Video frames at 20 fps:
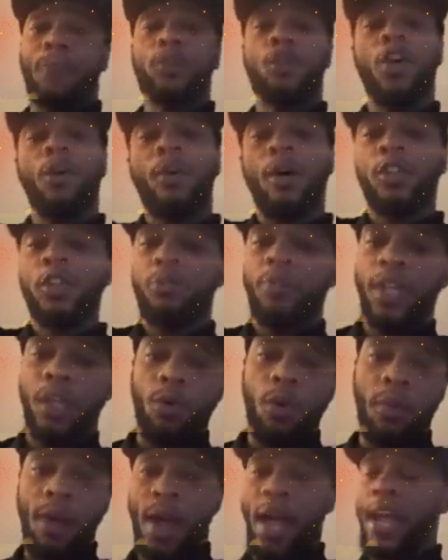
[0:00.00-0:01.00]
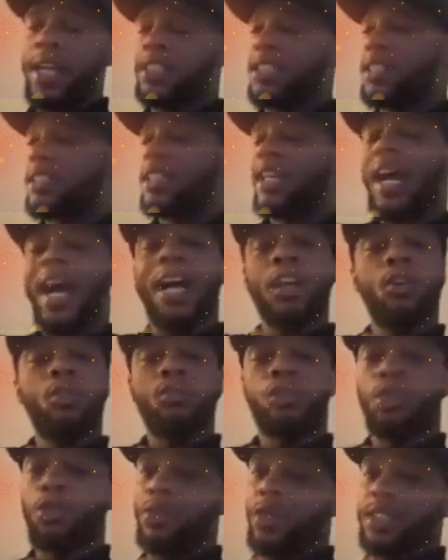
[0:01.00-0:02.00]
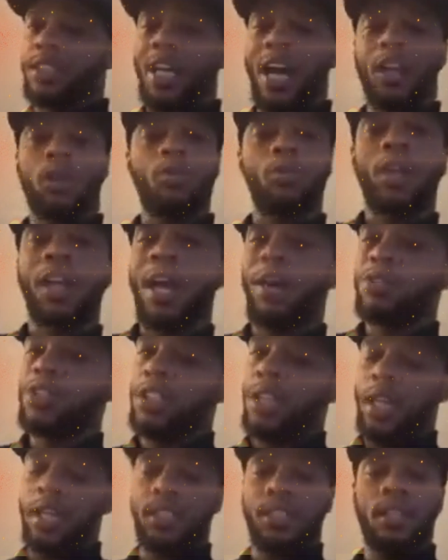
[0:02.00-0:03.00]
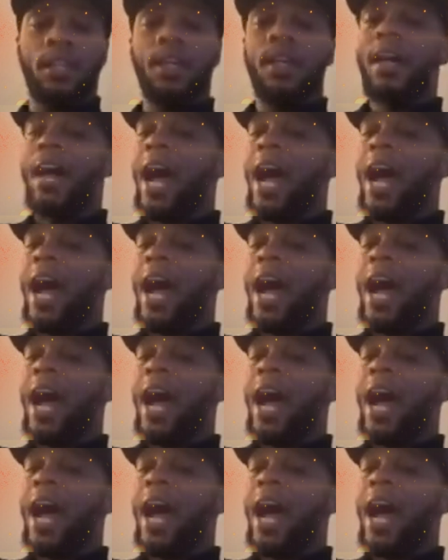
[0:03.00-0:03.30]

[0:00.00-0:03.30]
and I'm talking about speaking with my actions, I don't do this. I don't clout chase.